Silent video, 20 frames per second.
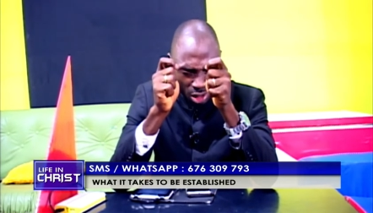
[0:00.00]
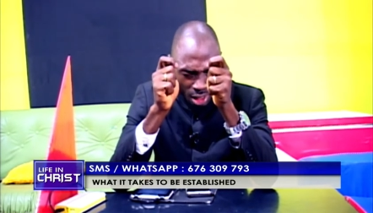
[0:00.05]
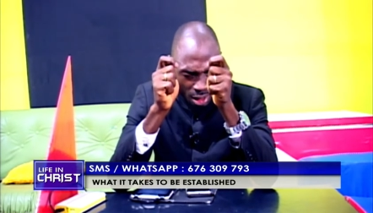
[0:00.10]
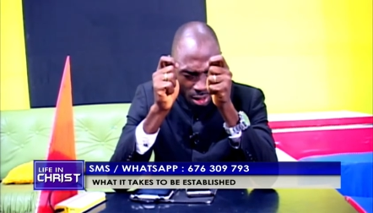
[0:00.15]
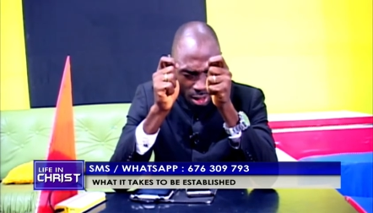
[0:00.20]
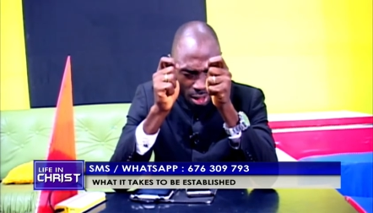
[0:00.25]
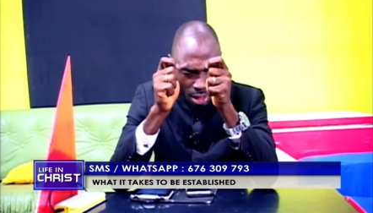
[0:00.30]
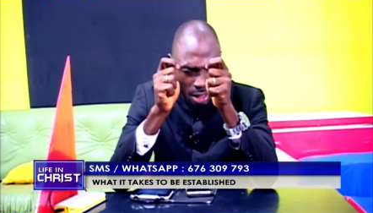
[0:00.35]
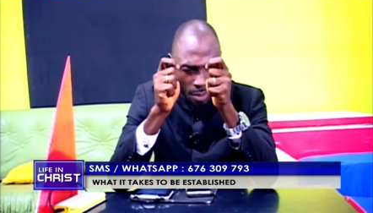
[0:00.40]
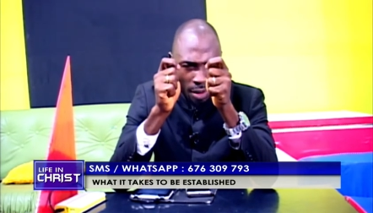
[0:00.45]
in
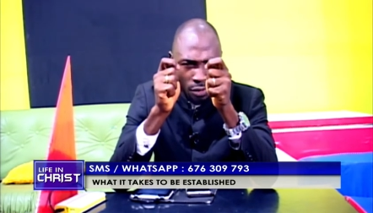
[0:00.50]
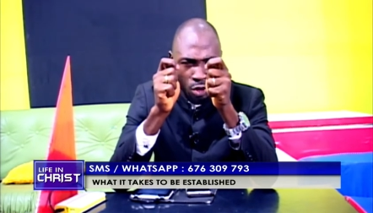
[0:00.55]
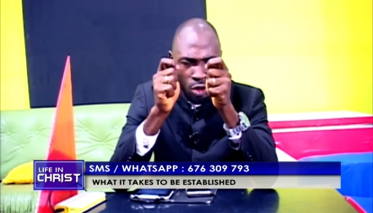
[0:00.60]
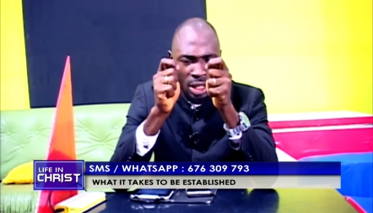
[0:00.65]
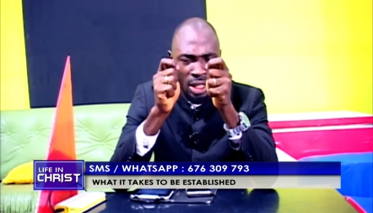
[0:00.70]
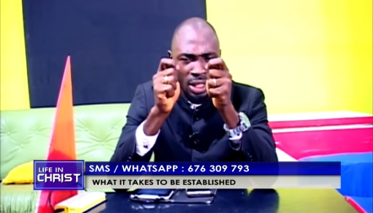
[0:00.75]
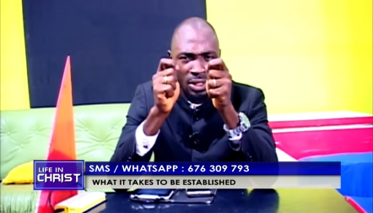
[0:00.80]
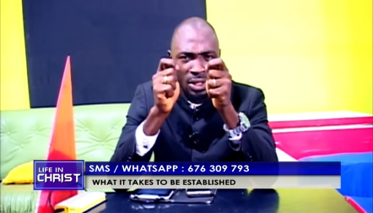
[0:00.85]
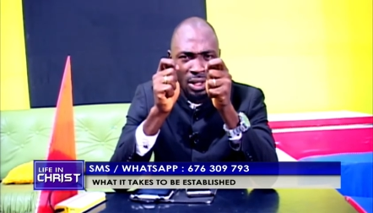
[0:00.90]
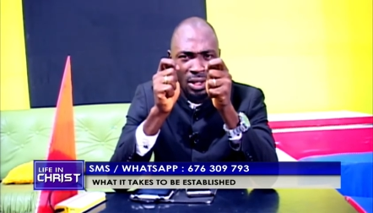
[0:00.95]
the name of
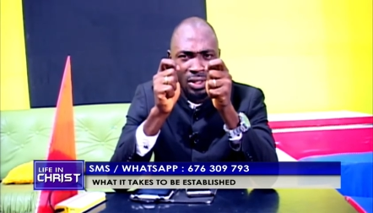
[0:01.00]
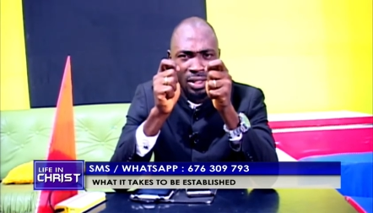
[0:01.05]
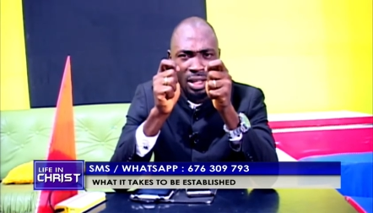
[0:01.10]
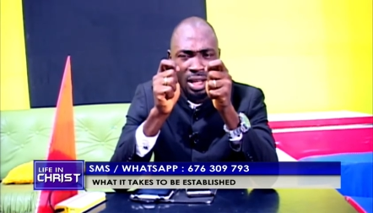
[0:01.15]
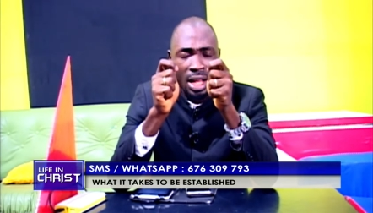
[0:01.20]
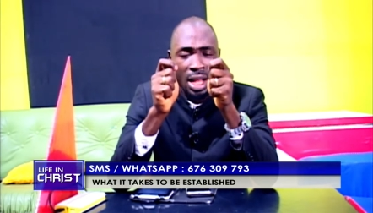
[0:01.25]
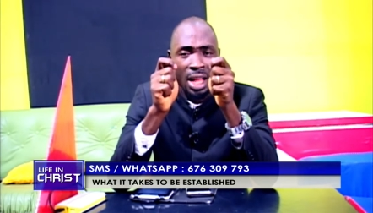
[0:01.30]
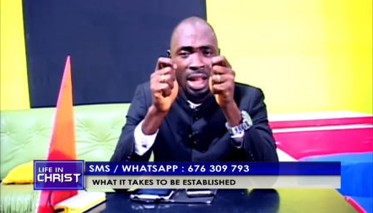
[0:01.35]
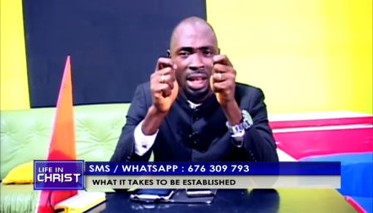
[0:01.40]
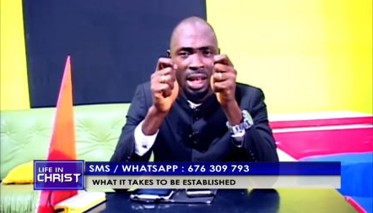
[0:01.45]
Jesus.
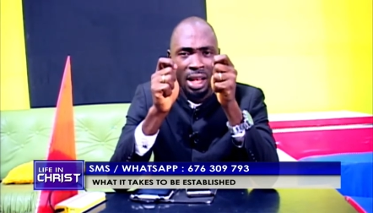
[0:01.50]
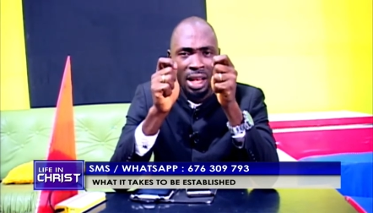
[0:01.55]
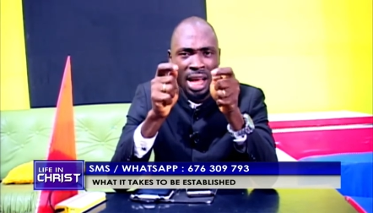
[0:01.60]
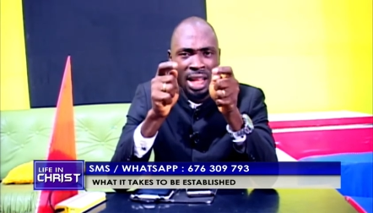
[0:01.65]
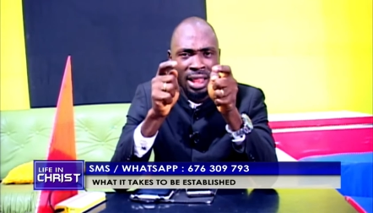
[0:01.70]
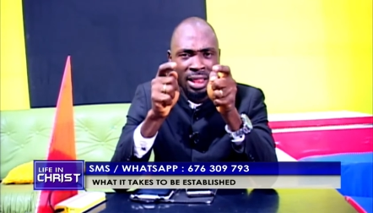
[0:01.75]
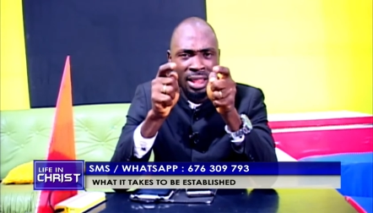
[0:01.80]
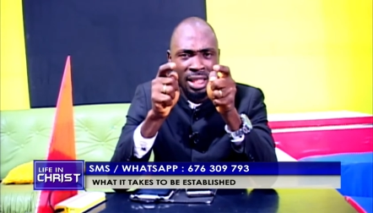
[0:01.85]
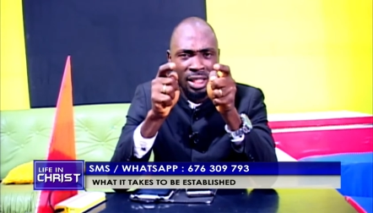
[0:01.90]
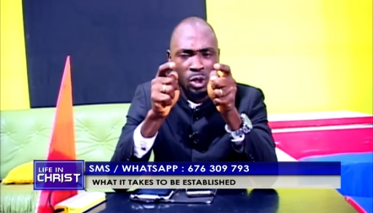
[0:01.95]

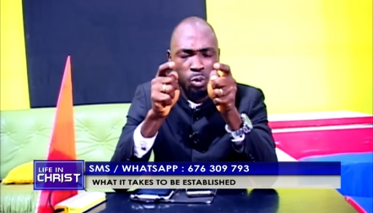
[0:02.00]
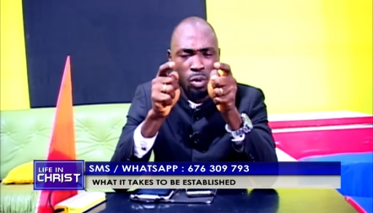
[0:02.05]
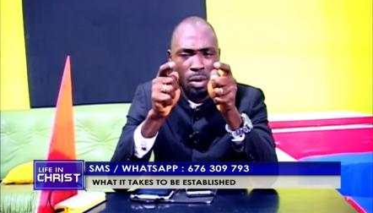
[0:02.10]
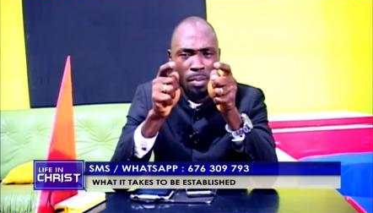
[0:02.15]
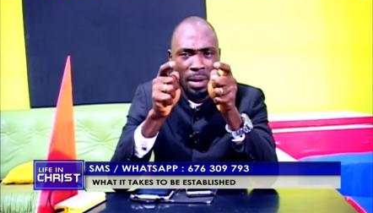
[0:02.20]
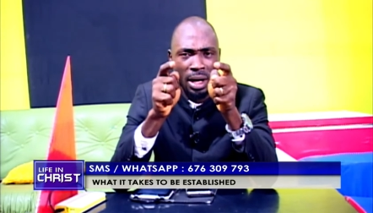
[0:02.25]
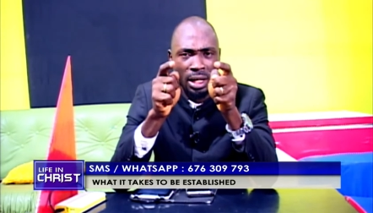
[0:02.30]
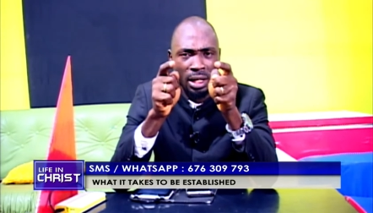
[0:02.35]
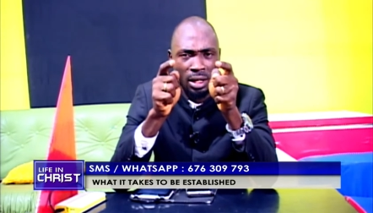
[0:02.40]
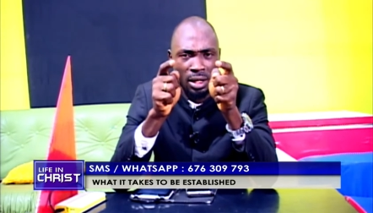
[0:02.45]
Let this
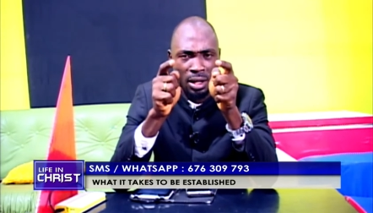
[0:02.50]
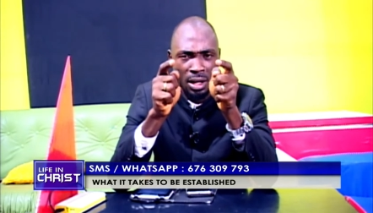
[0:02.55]
woman